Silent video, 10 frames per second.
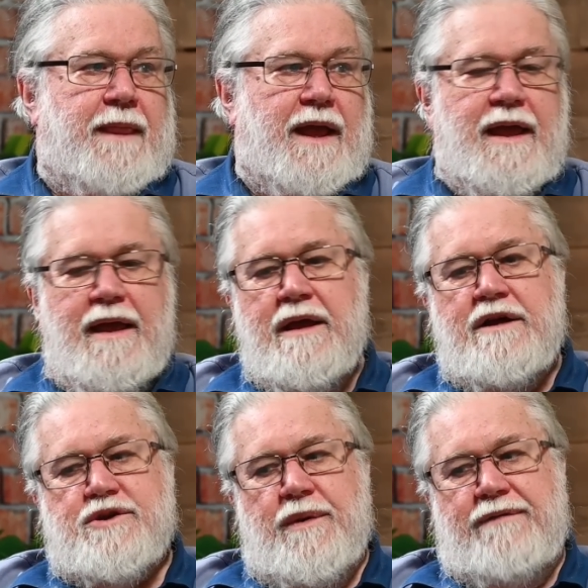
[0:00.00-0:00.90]
Okay,
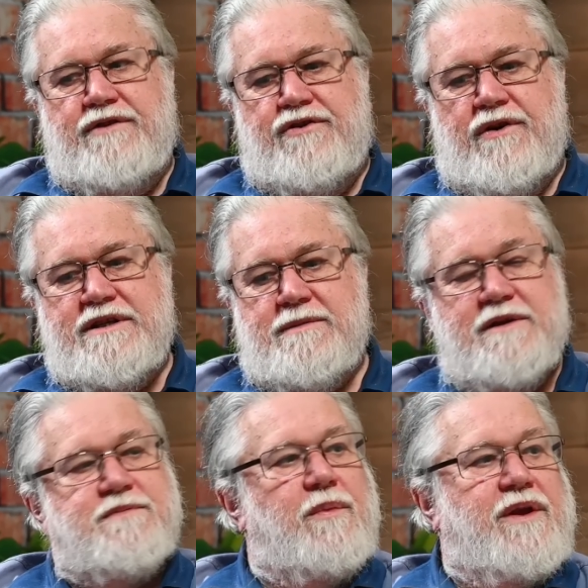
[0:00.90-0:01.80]
so we have to try something
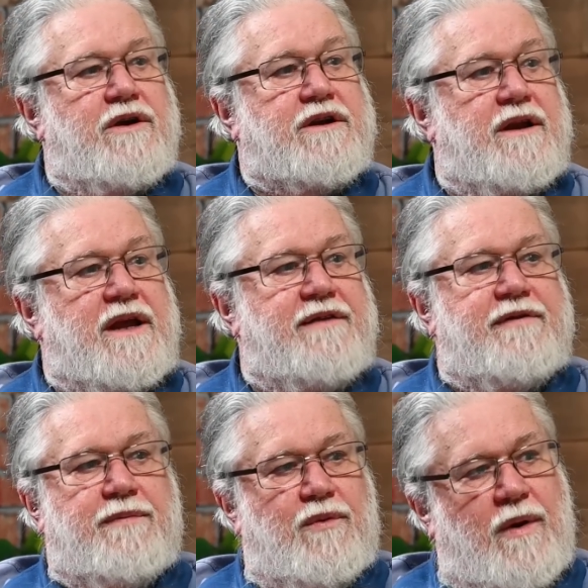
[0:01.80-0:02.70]
else, but we're not going to give
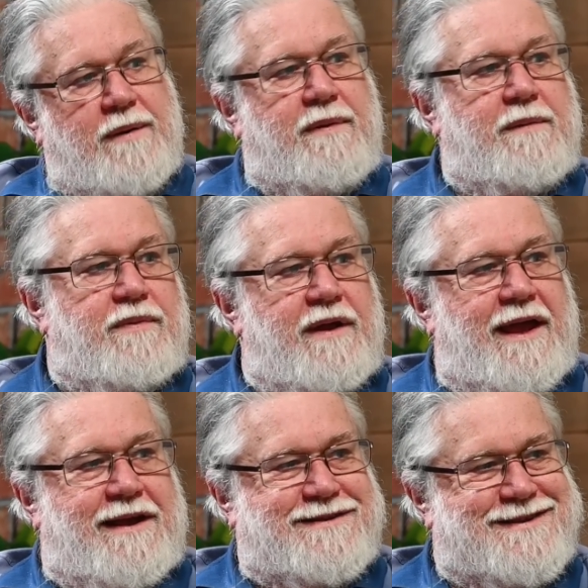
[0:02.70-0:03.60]
up on white people
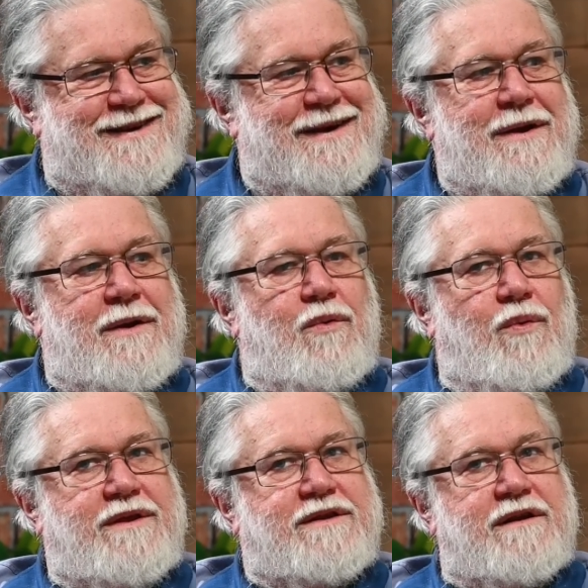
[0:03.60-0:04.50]
yet.
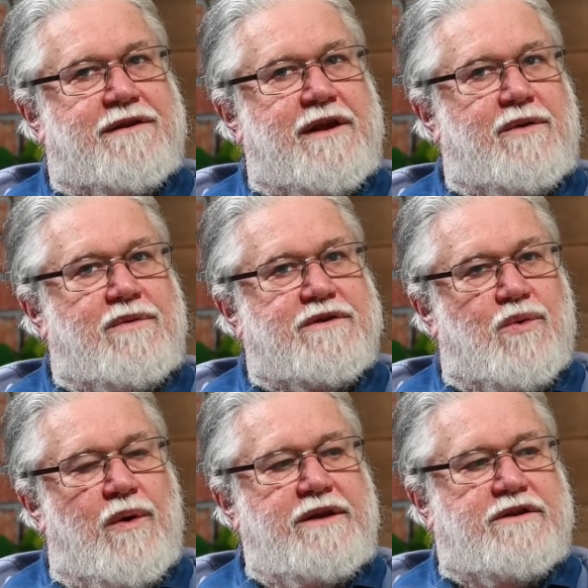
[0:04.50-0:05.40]
We still think there's a
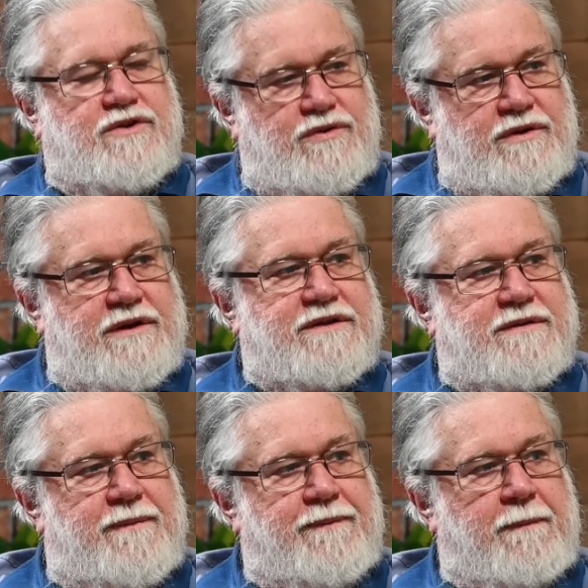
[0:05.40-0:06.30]
way to do this.
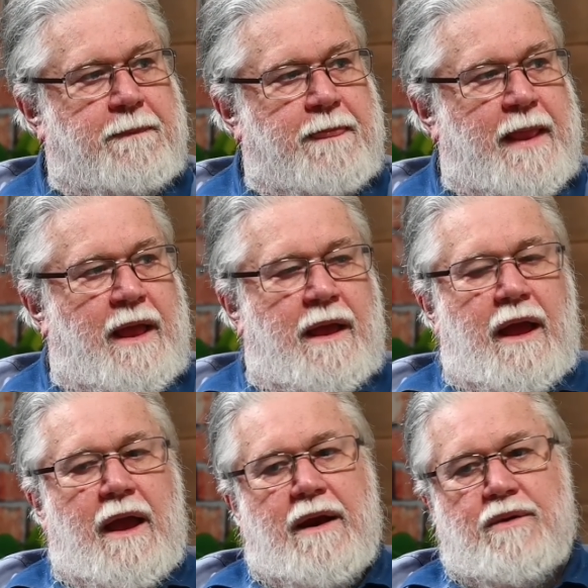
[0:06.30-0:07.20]

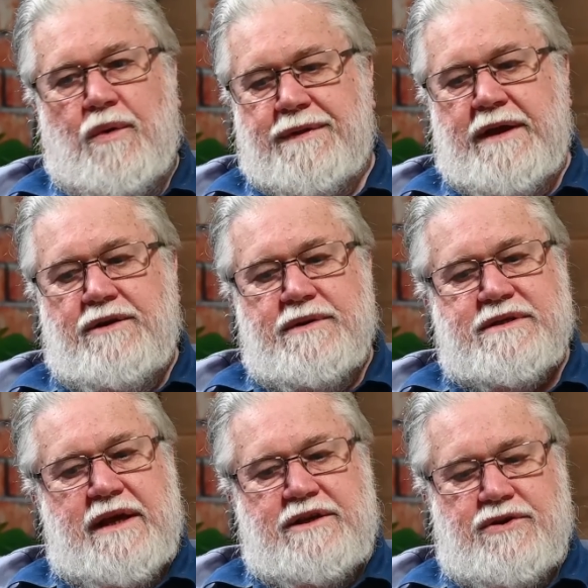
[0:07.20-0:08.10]
And what they do is
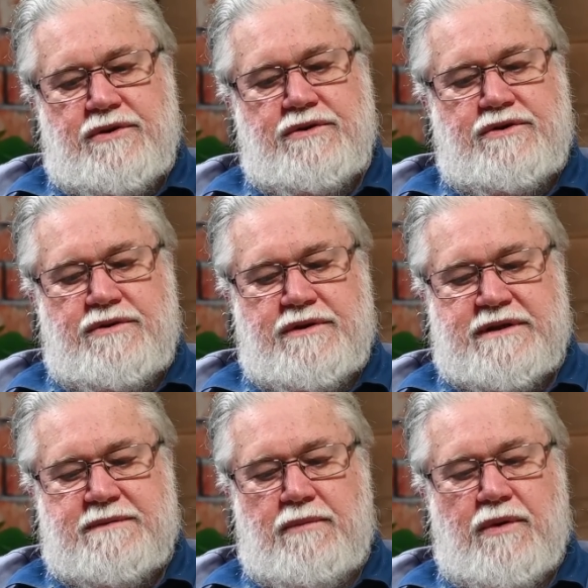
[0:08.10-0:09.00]
they turn to
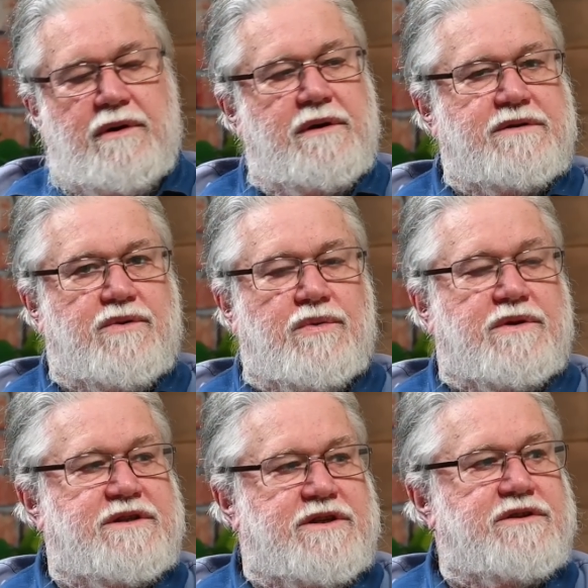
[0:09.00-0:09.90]
this model called
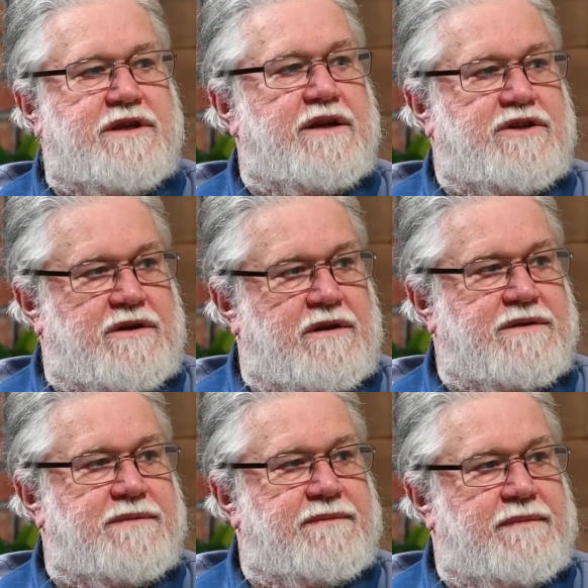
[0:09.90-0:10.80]

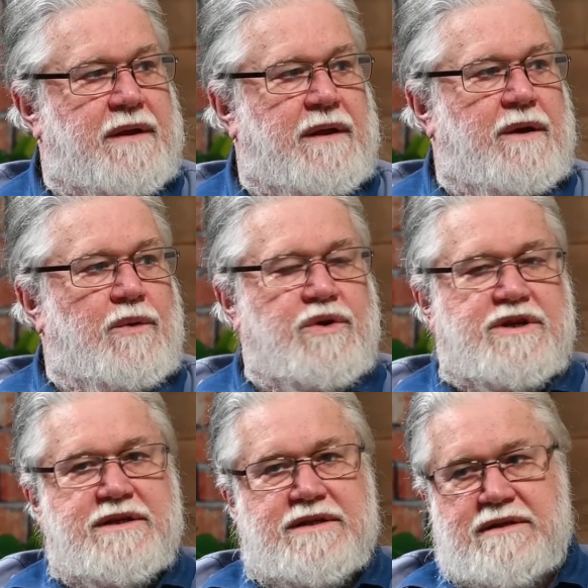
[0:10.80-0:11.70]
consociationalism, which
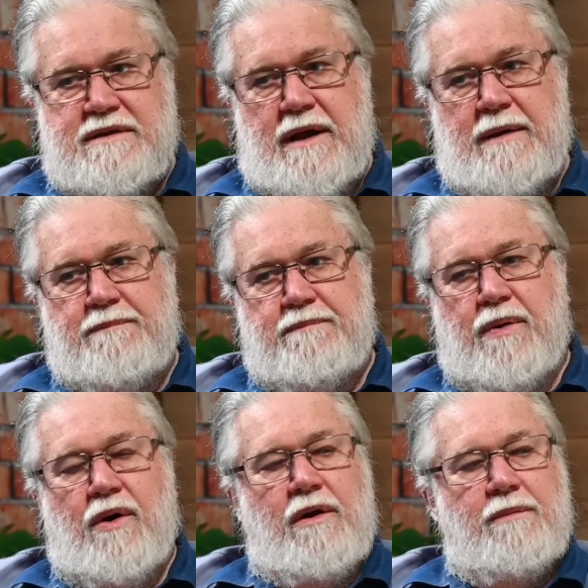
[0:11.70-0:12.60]
is a
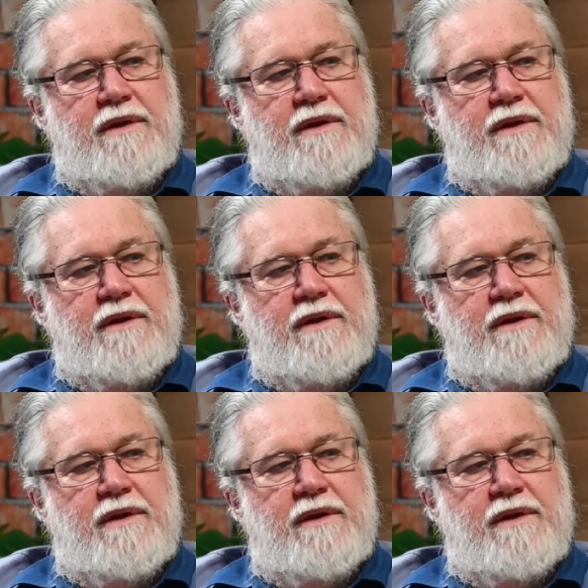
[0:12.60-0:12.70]
polymer.